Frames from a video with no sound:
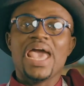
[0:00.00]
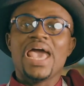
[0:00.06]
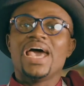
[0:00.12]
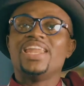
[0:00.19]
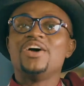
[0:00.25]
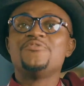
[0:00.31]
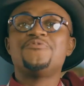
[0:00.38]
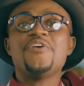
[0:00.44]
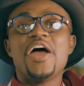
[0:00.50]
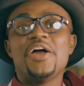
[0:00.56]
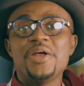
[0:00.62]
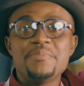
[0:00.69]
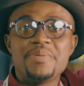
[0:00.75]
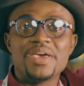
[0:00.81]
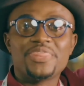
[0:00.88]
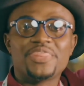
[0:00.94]
And a
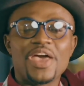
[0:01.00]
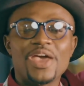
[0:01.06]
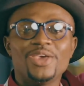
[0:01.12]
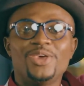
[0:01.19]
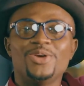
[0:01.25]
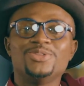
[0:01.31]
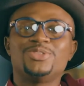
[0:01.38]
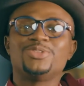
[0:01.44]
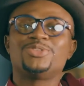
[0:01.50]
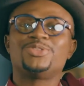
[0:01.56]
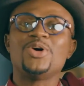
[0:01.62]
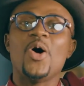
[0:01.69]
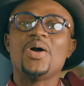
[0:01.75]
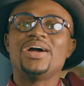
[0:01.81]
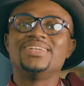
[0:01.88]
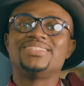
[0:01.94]
very big thank you to
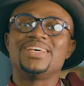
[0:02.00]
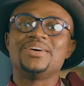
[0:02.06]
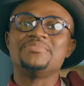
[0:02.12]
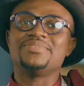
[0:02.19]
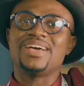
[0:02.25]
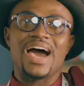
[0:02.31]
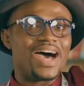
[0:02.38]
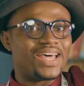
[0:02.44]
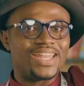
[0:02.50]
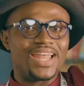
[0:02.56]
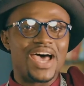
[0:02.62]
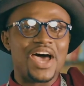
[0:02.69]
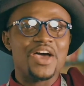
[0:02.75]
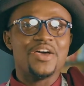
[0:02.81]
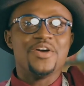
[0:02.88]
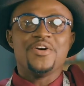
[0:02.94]
Sogazm
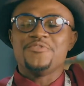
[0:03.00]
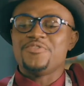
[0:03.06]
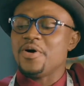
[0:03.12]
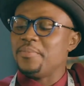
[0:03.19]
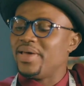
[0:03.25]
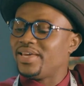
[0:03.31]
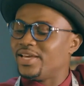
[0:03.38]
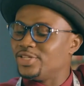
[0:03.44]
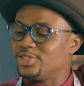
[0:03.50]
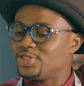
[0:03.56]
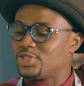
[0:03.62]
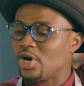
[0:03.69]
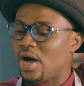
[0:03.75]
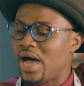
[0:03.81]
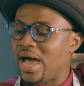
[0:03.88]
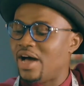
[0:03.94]
Ghana for making
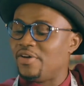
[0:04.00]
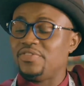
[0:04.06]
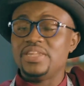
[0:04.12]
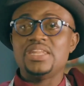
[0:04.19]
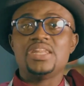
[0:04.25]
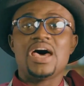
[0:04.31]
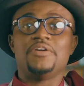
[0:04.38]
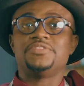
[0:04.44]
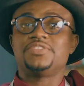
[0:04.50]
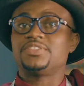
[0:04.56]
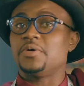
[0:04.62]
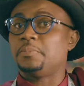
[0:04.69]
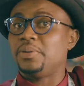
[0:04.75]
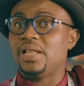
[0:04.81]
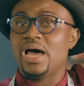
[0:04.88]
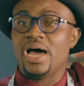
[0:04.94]
sure I have enough
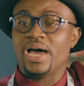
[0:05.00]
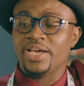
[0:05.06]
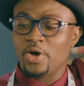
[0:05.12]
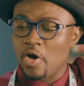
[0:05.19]
supply